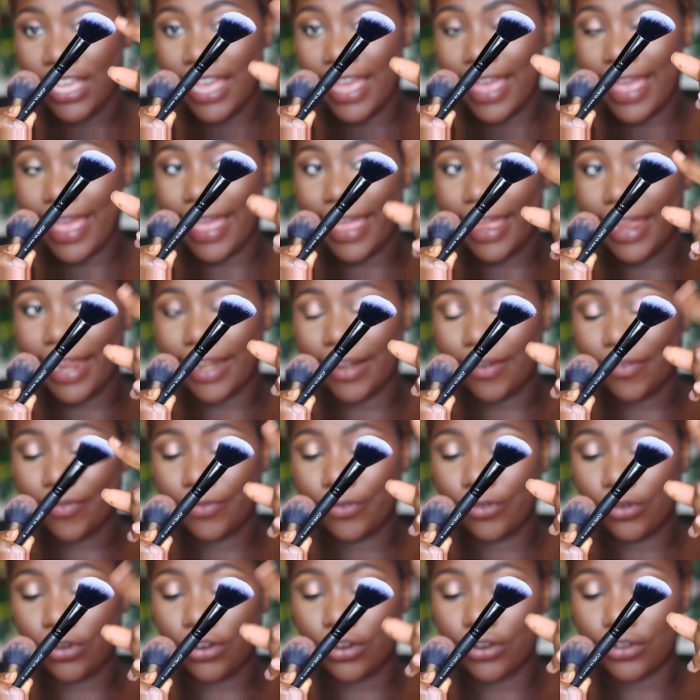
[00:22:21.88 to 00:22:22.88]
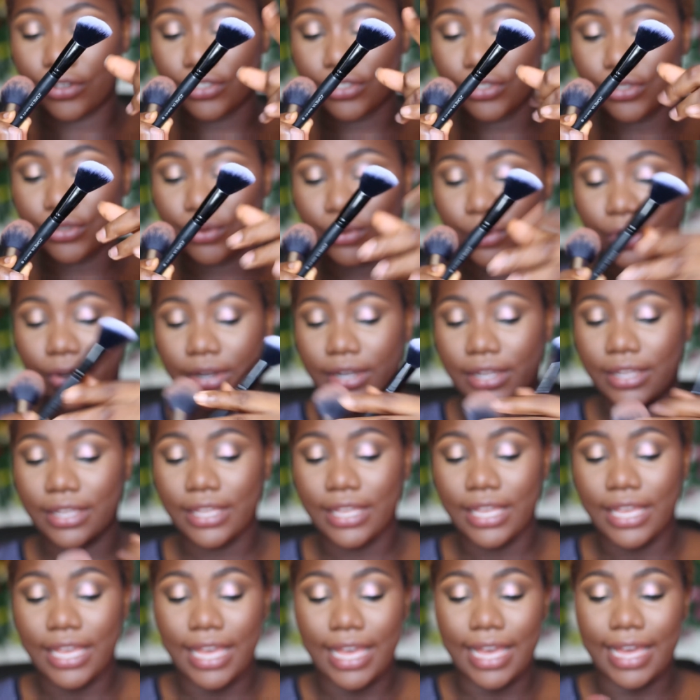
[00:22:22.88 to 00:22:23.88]
and for contour,
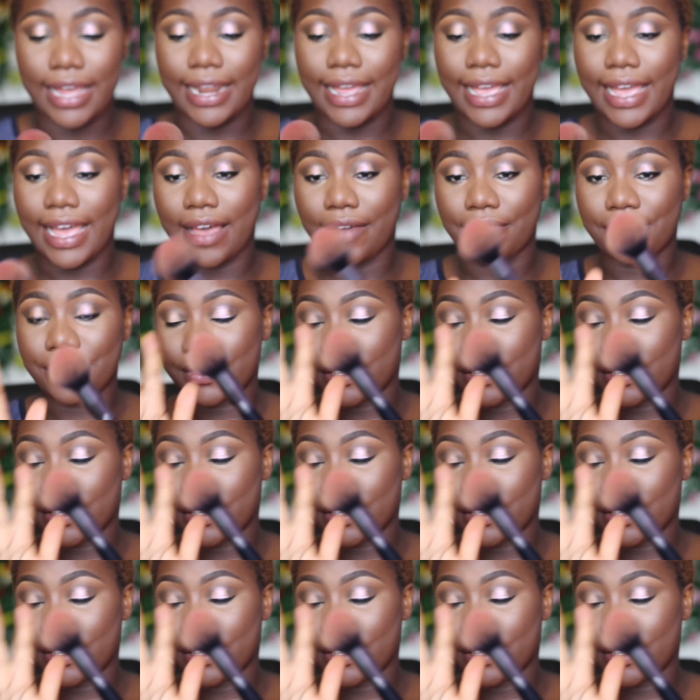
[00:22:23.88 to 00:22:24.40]
and I have